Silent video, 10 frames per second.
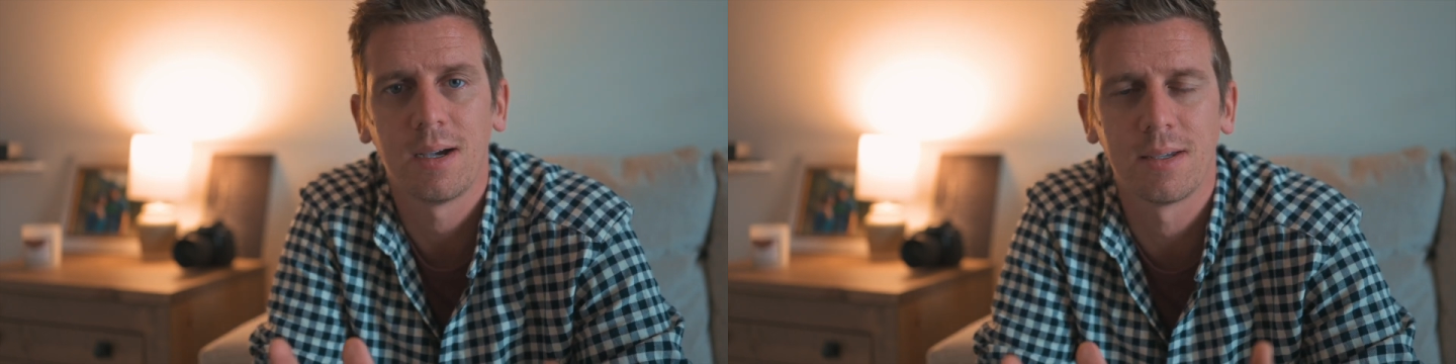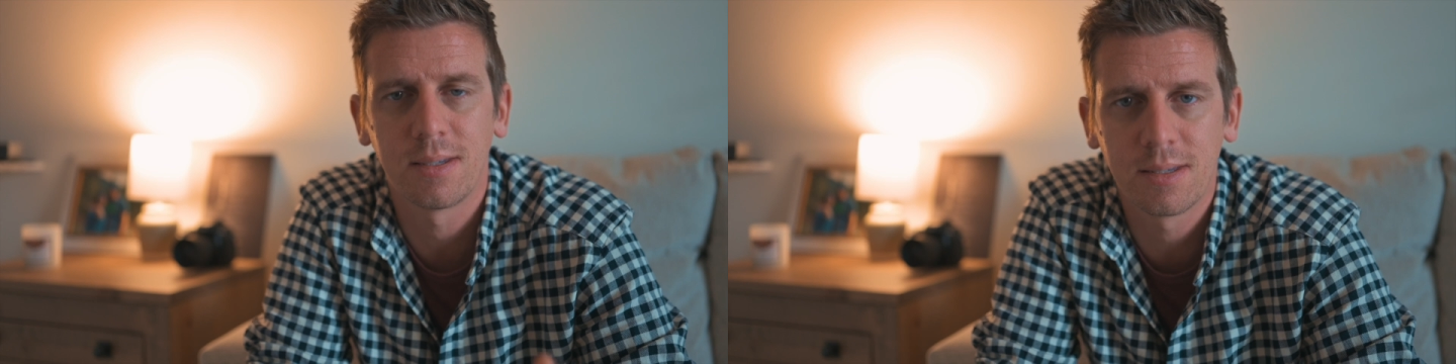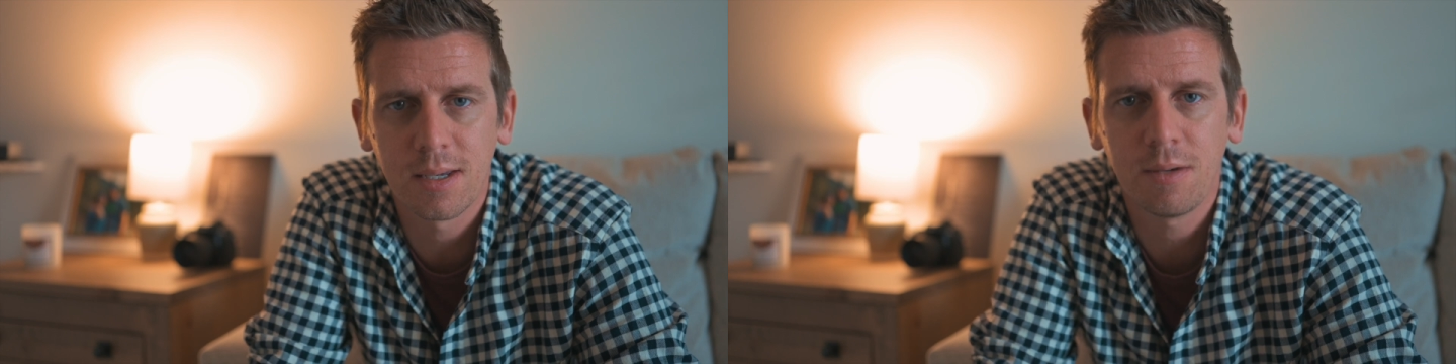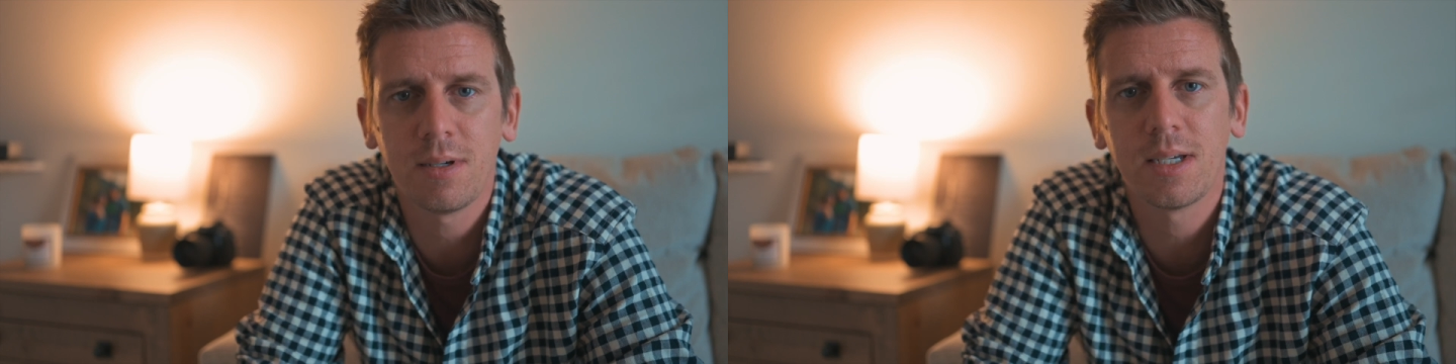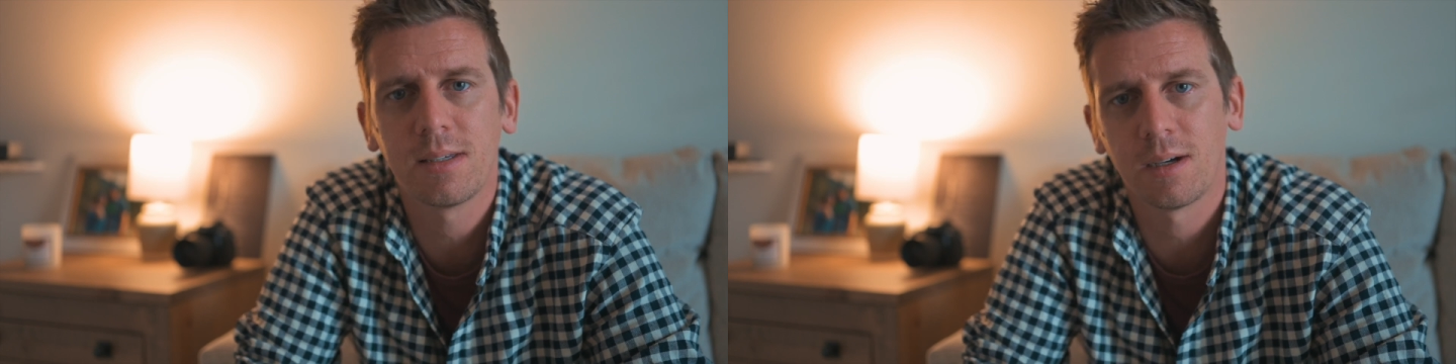a
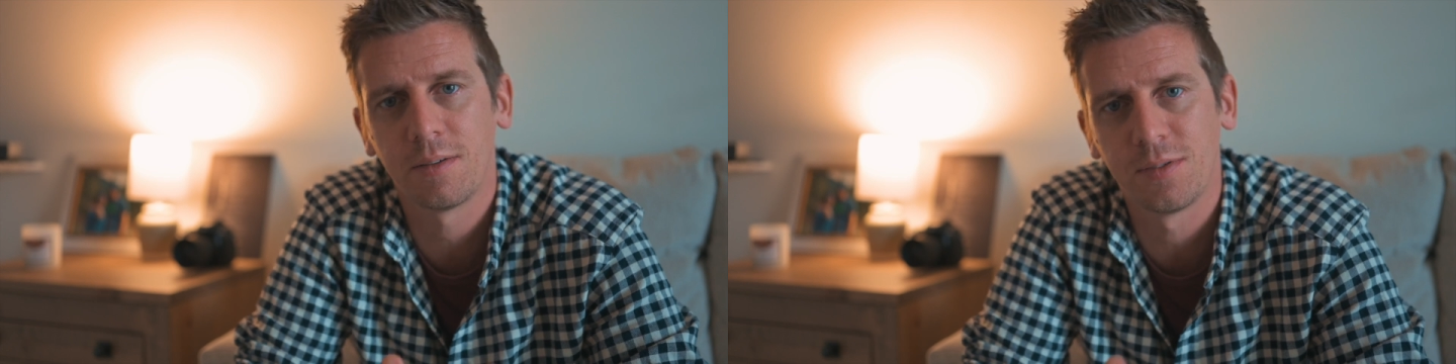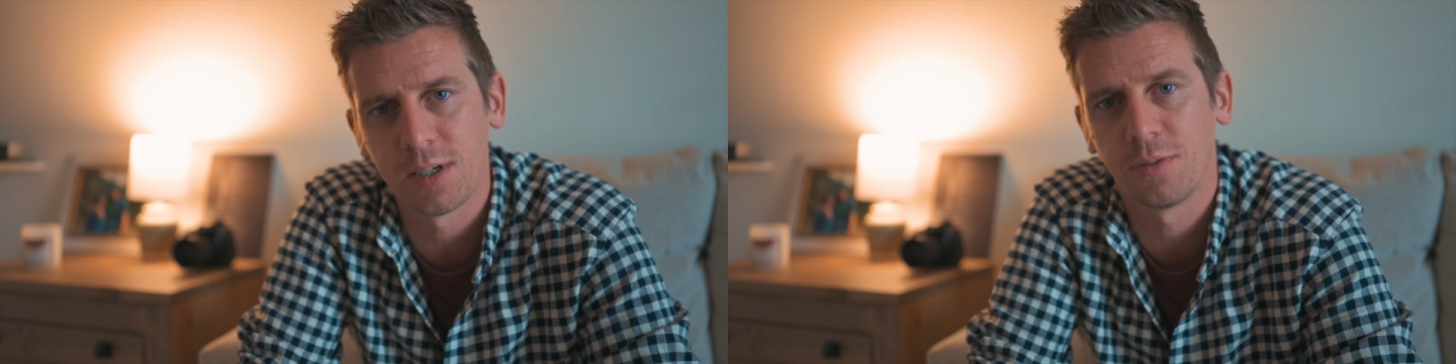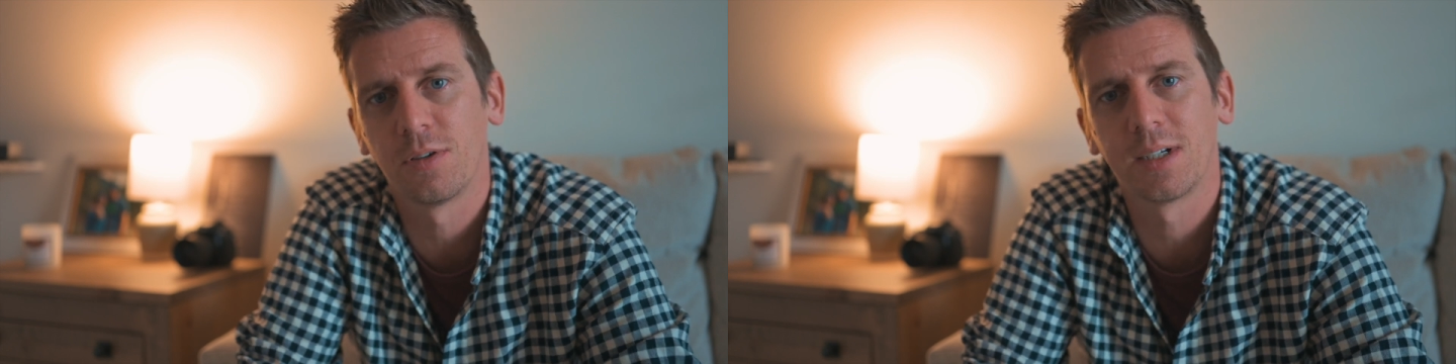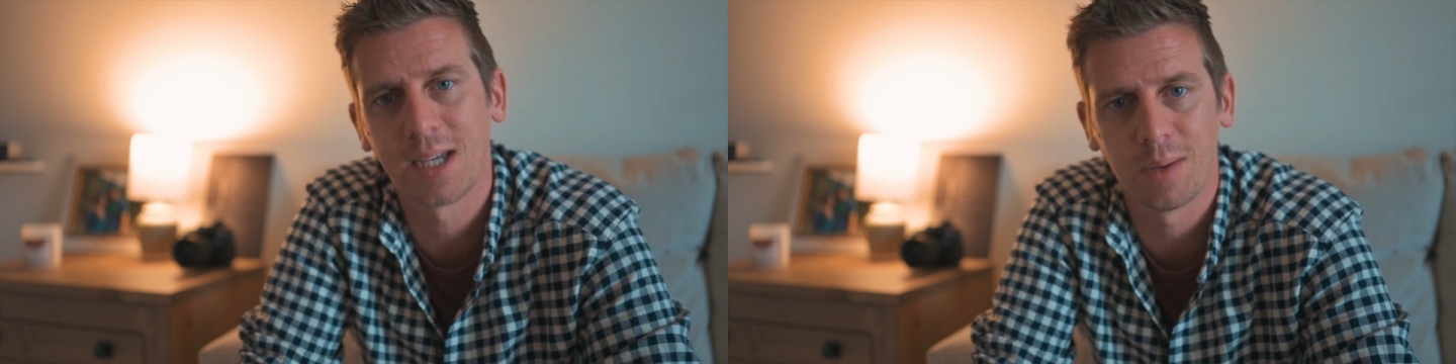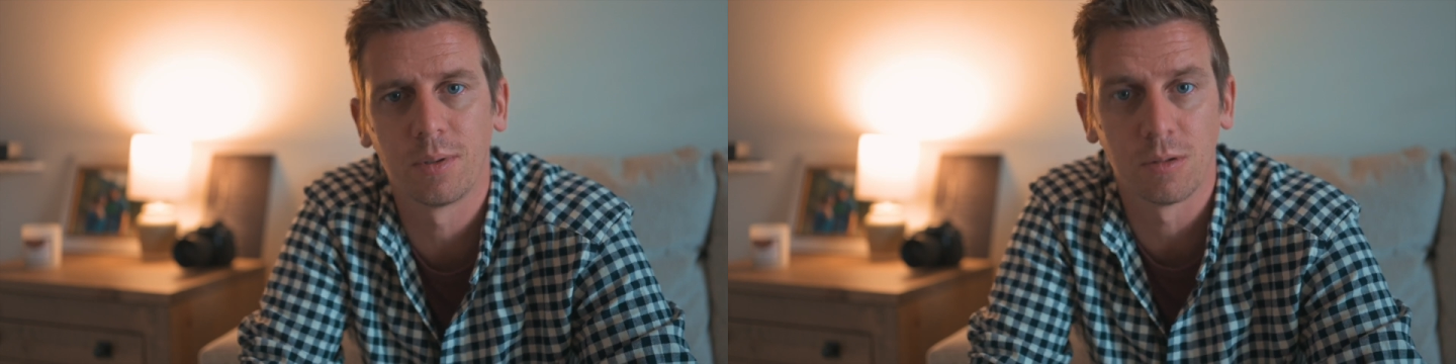series of different
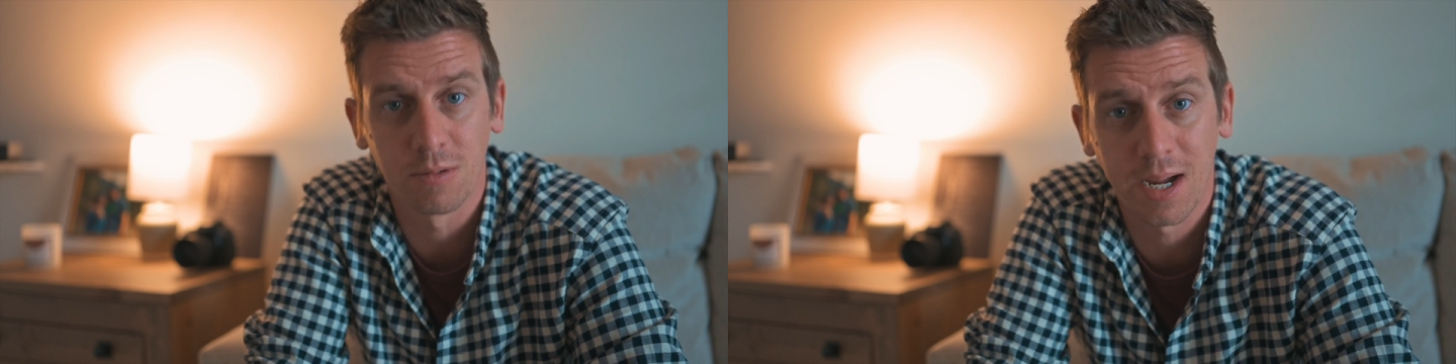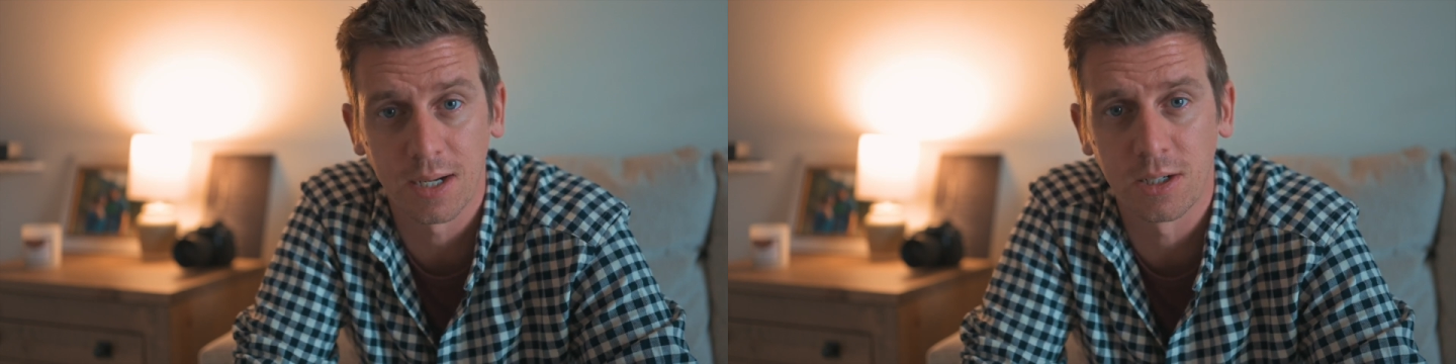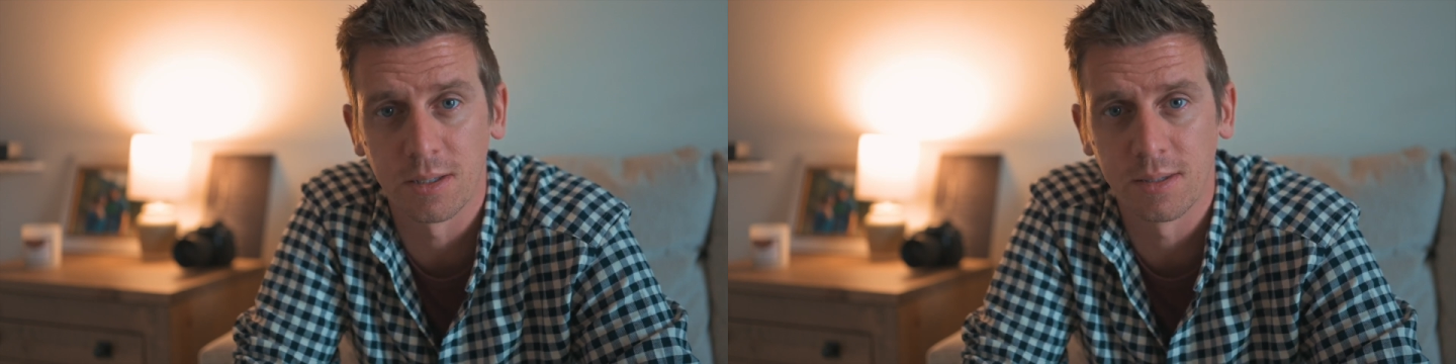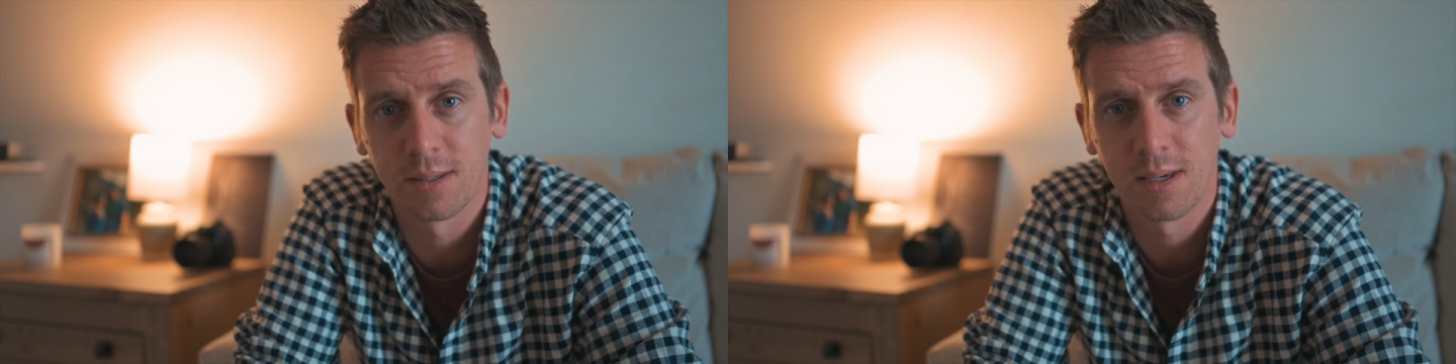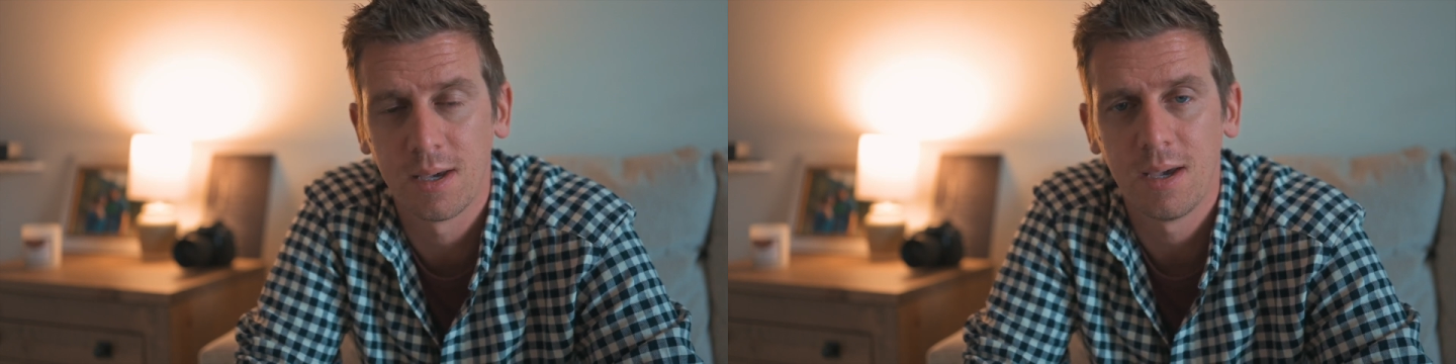chemical reactions.